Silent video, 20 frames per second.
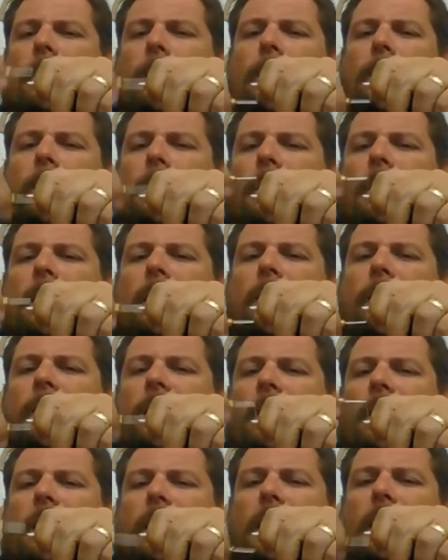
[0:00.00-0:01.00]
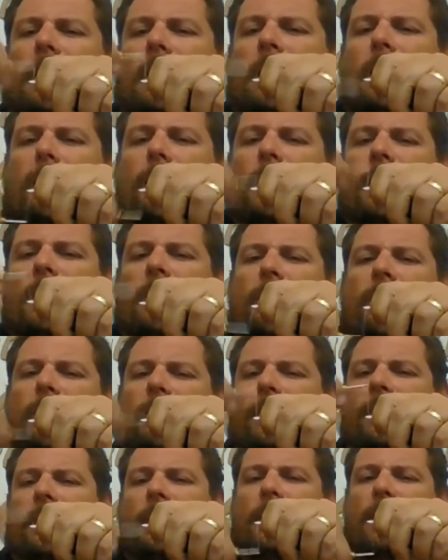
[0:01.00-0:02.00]
That's giving it that little bit of
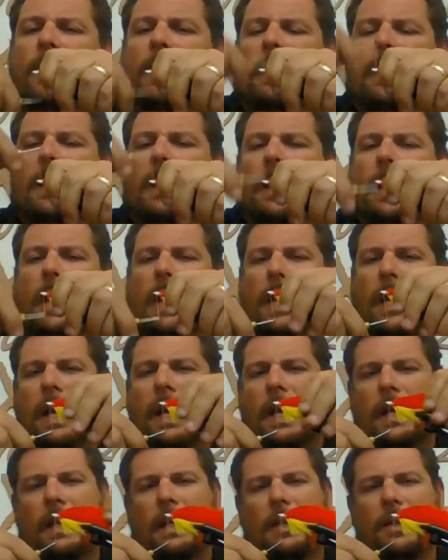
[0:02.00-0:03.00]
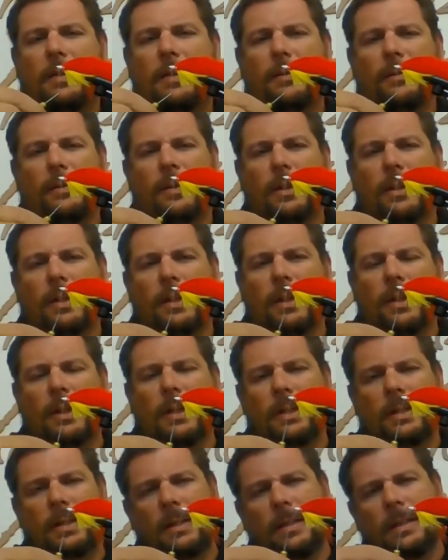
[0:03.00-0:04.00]
head that you've got
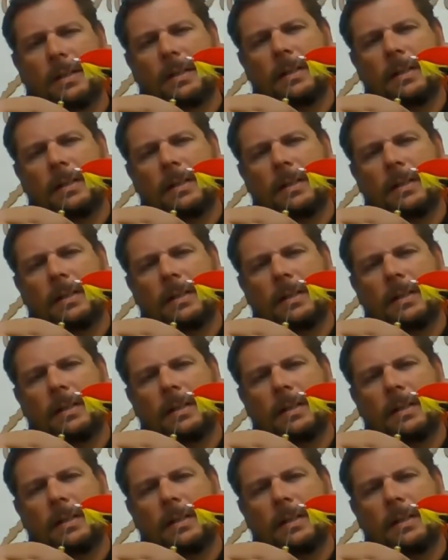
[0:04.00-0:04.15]
going.